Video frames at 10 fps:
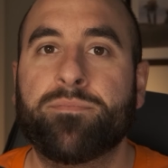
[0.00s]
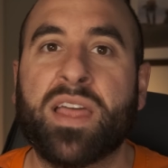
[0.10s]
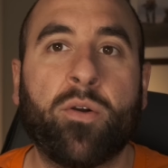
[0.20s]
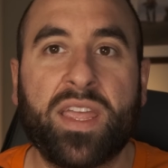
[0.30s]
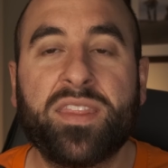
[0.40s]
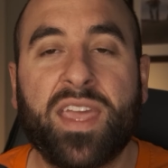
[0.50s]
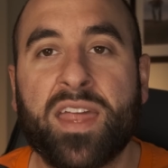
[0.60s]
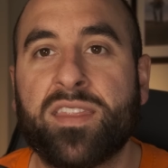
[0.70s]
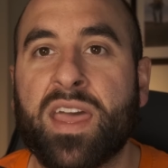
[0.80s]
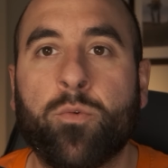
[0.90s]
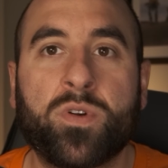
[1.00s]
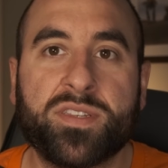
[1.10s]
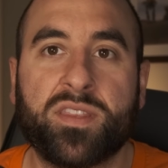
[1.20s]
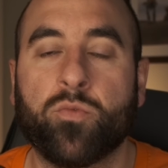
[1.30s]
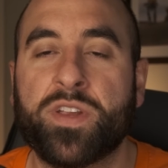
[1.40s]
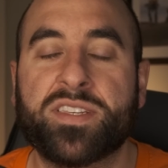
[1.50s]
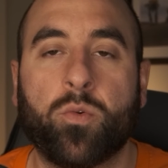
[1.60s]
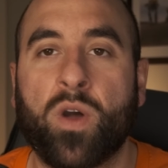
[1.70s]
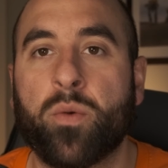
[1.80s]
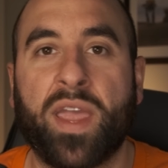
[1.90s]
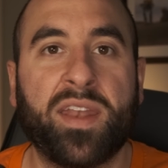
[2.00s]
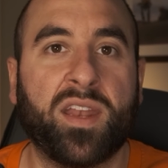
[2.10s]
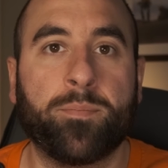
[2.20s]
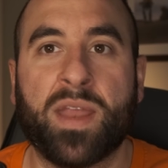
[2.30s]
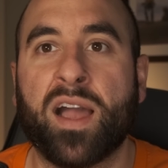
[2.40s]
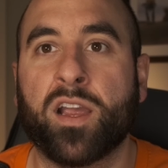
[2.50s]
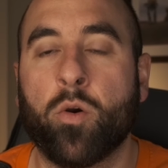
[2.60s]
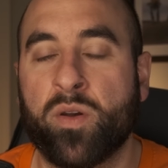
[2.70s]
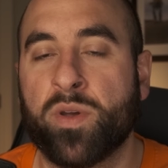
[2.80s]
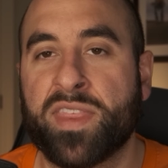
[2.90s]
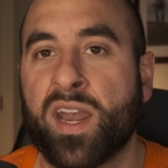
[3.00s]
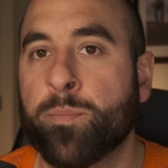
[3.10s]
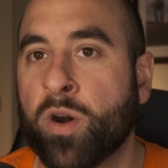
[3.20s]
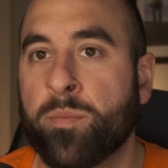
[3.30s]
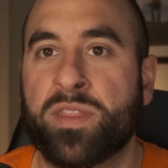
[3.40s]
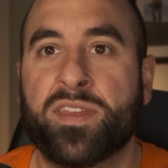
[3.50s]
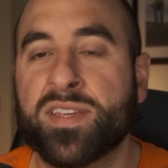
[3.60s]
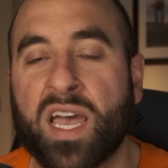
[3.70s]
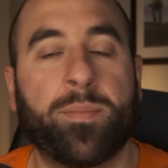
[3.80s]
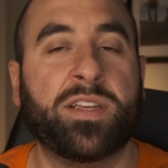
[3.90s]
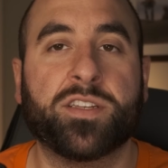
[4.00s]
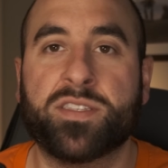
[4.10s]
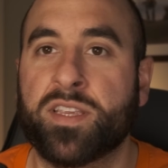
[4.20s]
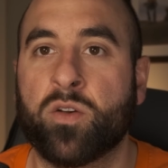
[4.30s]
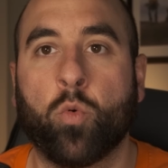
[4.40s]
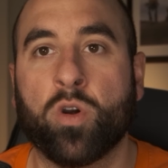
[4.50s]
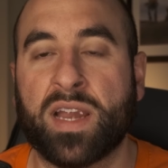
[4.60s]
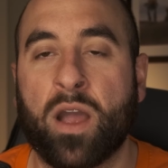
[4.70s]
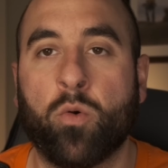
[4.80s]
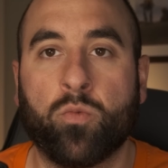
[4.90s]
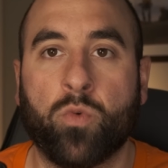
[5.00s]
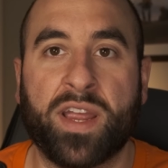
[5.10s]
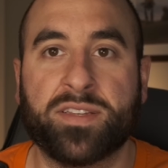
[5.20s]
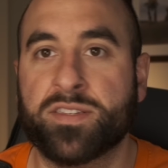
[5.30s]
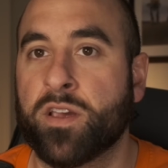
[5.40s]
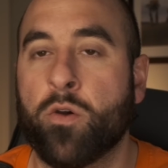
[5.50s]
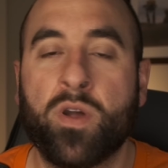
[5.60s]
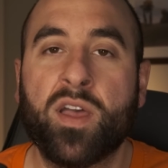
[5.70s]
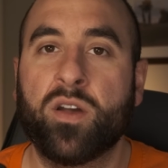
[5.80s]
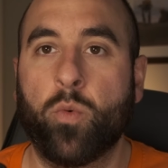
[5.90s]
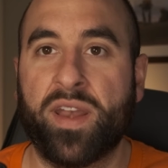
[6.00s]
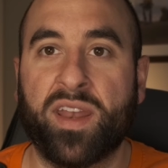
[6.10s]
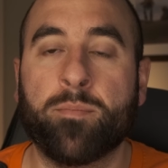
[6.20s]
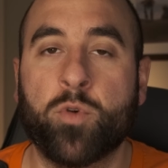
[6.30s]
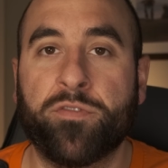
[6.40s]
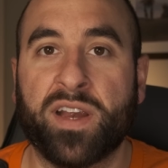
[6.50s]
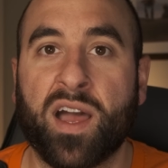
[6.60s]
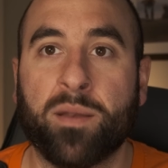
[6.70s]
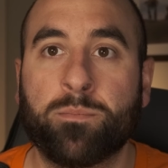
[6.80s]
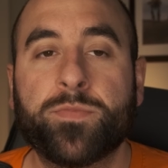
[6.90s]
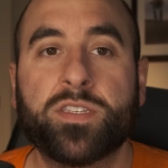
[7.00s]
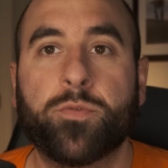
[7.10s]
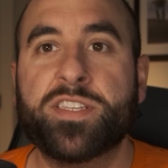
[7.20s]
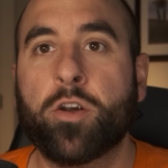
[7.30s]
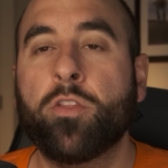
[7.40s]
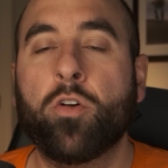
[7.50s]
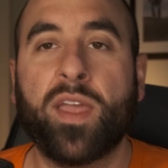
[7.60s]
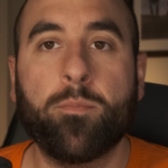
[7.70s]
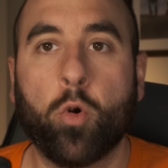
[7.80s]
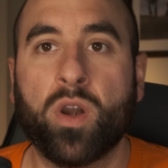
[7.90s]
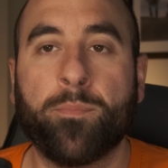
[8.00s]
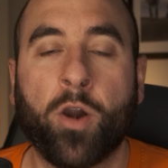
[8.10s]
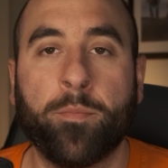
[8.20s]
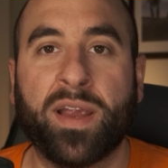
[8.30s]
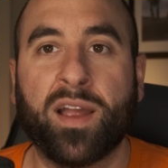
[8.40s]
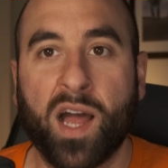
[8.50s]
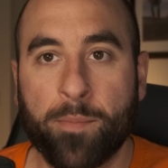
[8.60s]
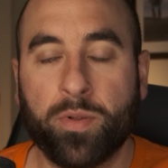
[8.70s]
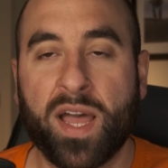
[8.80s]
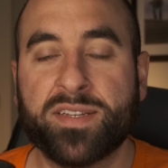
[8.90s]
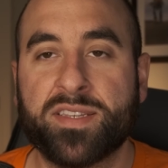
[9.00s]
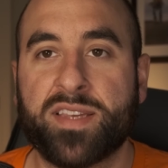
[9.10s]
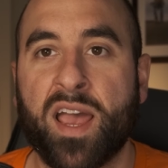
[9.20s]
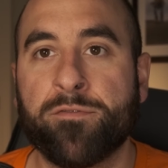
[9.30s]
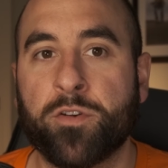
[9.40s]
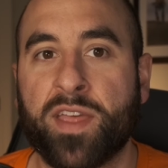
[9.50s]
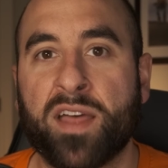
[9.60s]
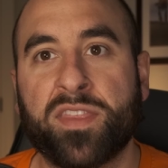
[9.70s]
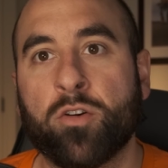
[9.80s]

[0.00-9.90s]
Now, in the end, that wasn't the reason why we ended up not going with that apartment. The timing just didn't work out right, so we ended up moving on. So we started looking more at apartment complexes after that.